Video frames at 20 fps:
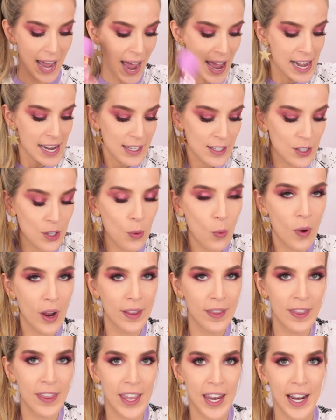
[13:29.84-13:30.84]
that is the
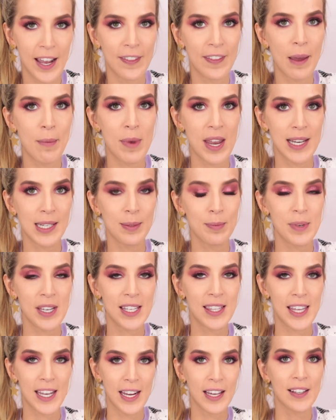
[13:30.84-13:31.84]
one thing that makes me
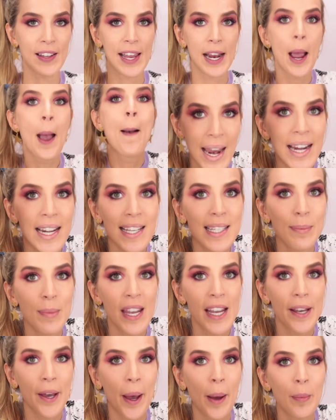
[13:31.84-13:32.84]
think like eighties
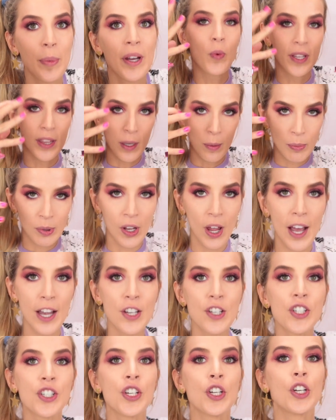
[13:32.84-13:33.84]
makeup, with the
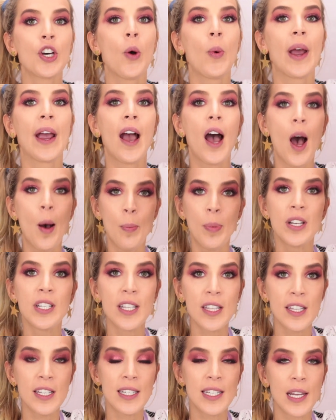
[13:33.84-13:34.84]
blush going up
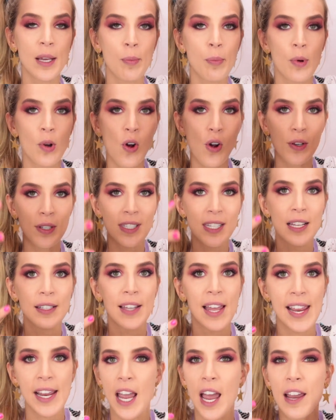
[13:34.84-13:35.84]
onto the temples
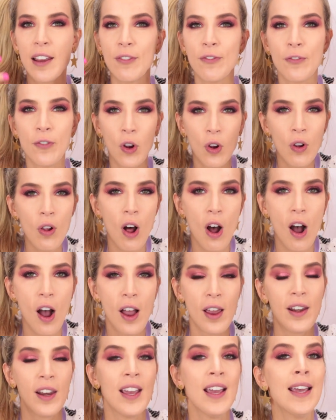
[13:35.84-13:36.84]
like a
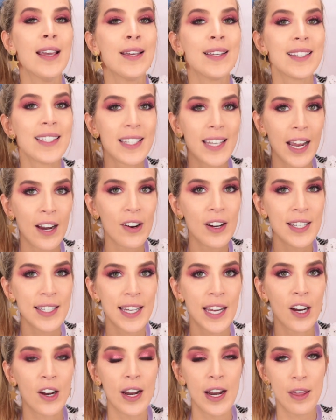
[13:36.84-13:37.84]
full-on scary,
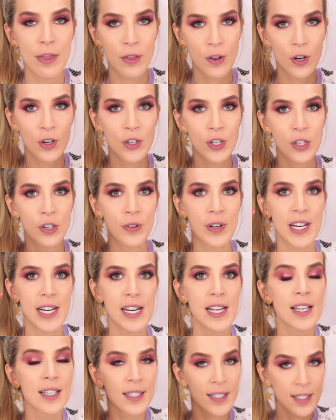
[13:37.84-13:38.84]
scary third
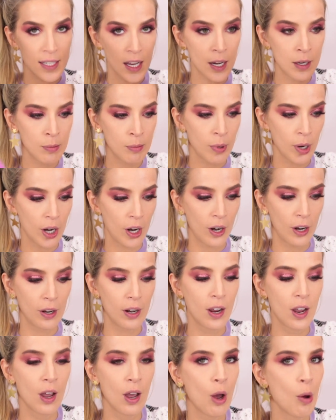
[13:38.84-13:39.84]
degree
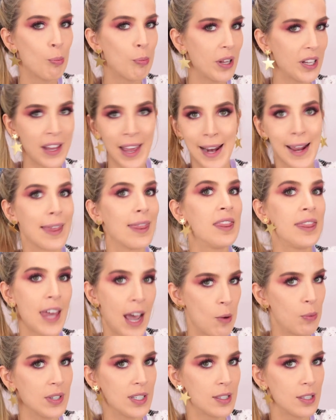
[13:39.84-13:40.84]
sunburn, but like
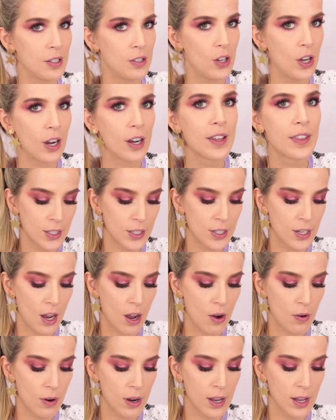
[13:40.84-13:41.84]
that was the look.
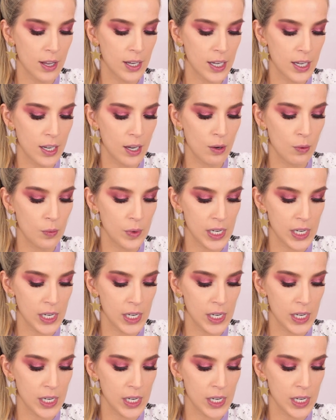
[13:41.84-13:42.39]
So here